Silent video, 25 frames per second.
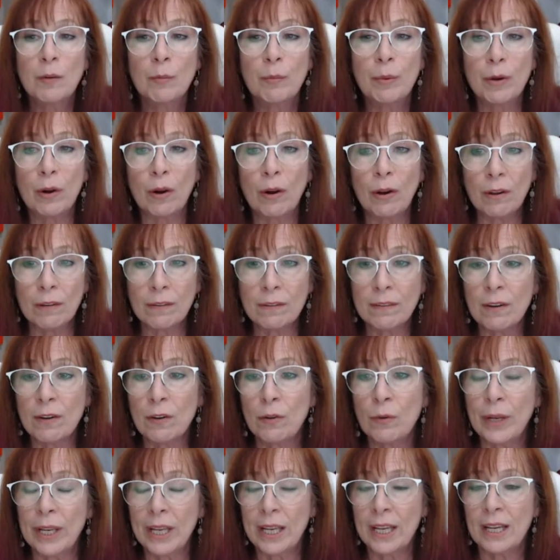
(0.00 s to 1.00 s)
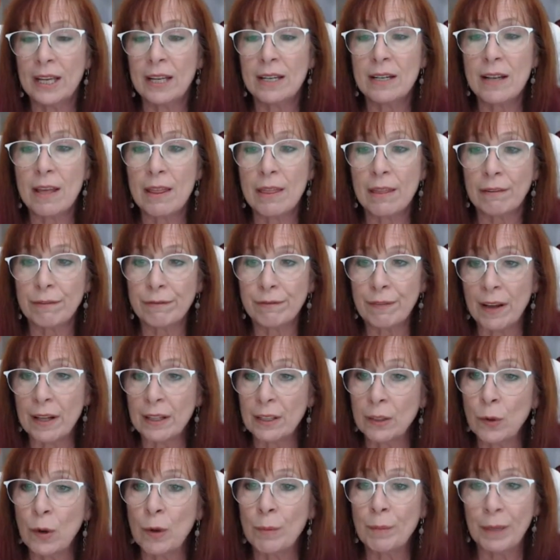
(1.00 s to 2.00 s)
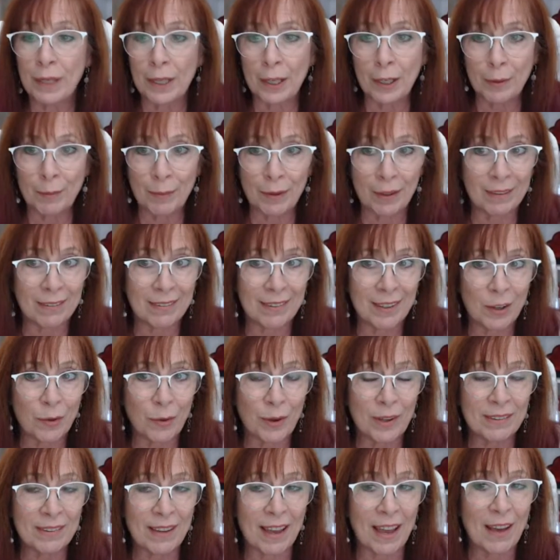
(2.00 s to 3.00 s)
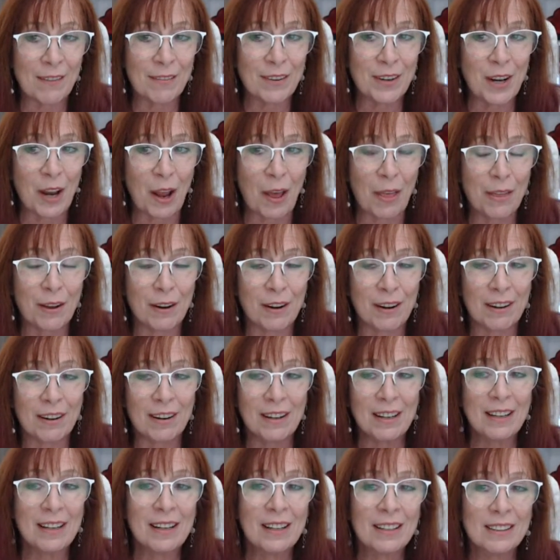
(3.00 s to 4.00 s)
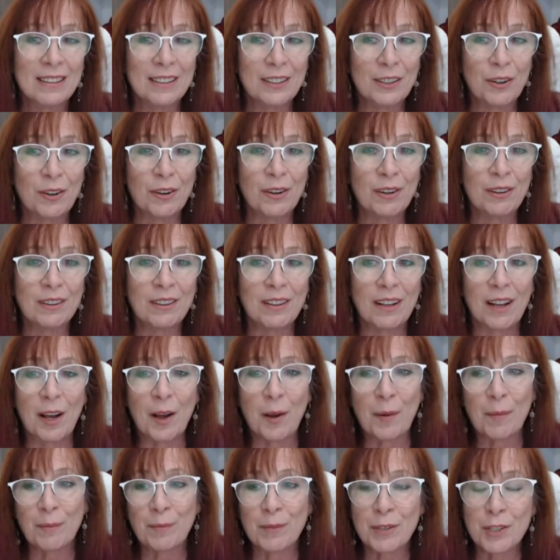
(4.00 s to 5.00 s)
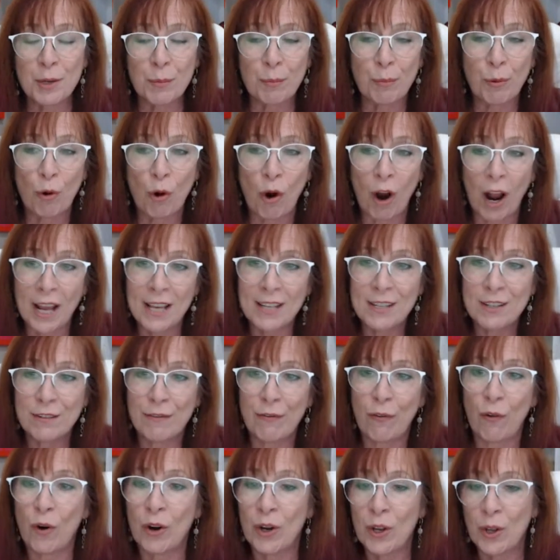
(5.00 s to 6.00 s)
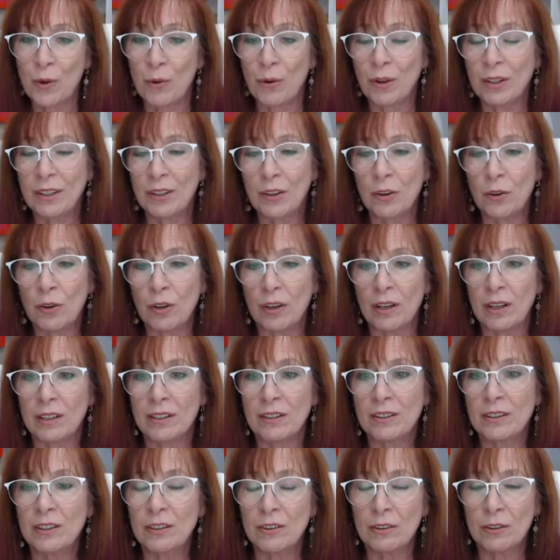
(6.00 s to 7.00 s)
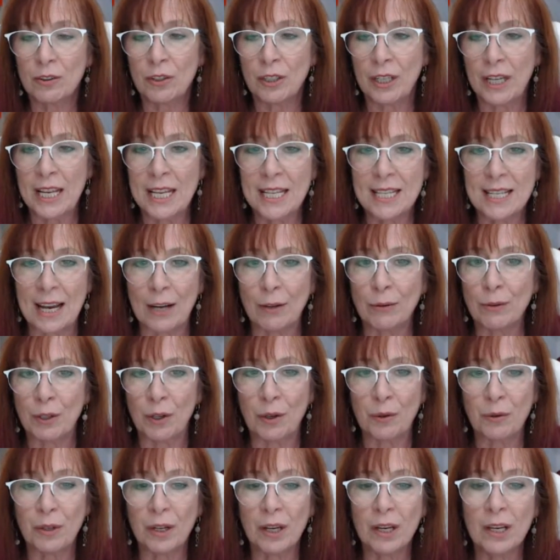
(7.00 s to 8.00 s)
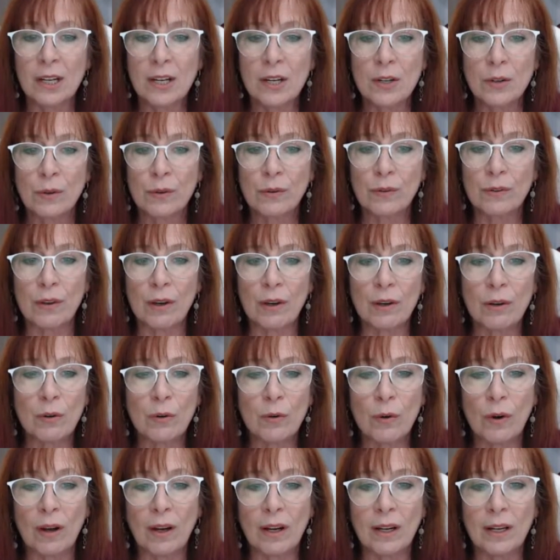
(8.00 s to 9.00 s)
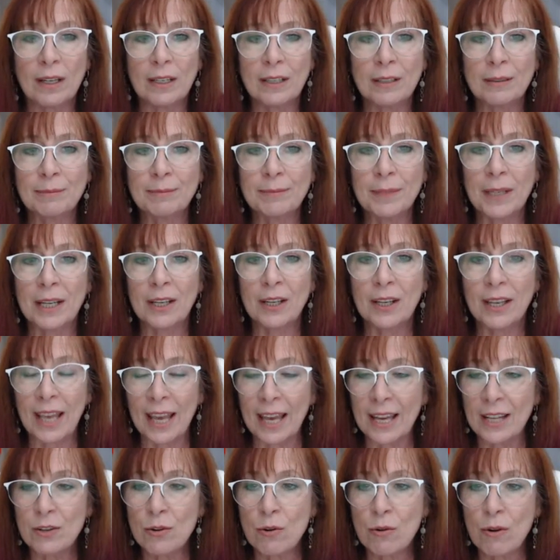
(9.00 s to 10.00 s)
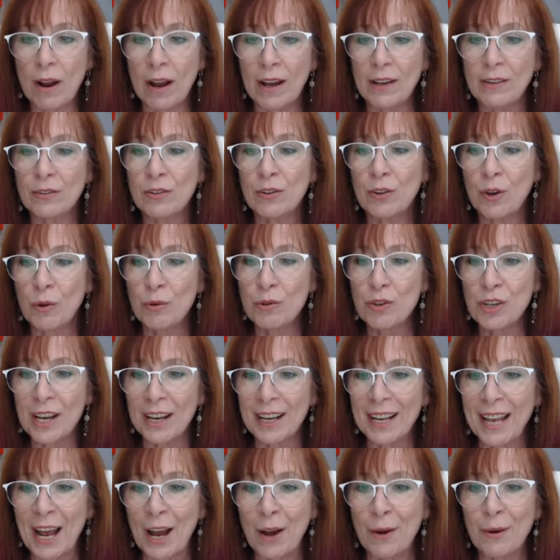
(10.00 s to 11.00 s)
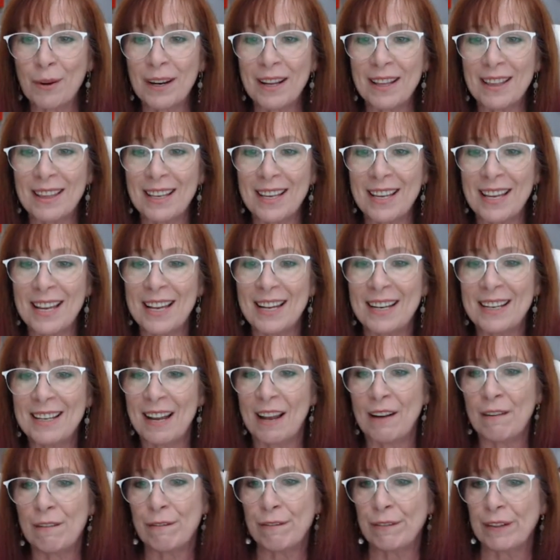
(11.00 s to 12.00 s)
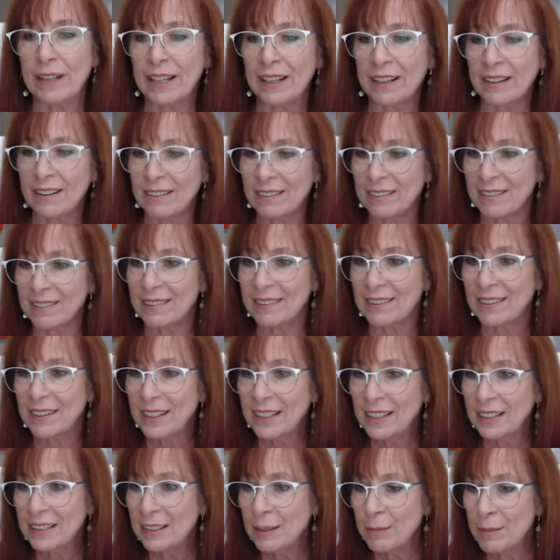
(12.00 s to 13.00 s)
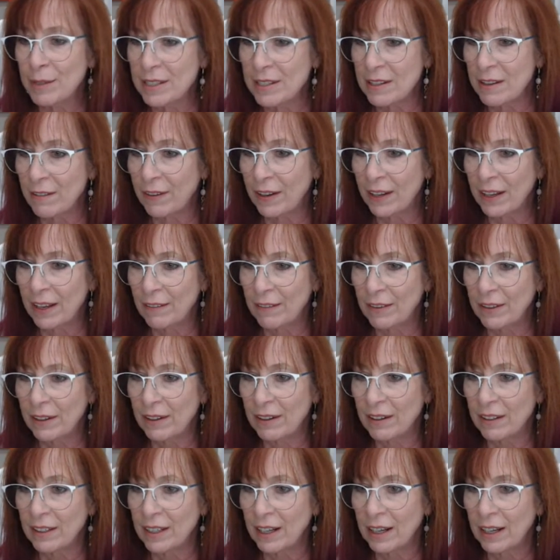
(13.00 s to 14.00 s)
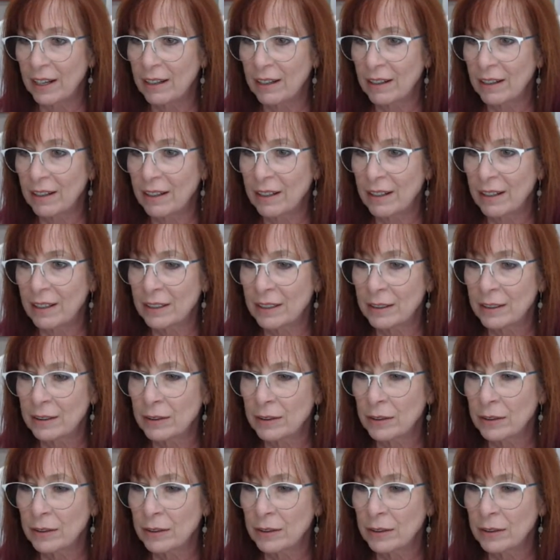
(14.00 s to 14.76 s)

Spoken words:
but also in the follow-up email sequence. I have another little surprise for you, a little goodie download. So again, you guys, go check out the Netflix. Let me see if I have it on here.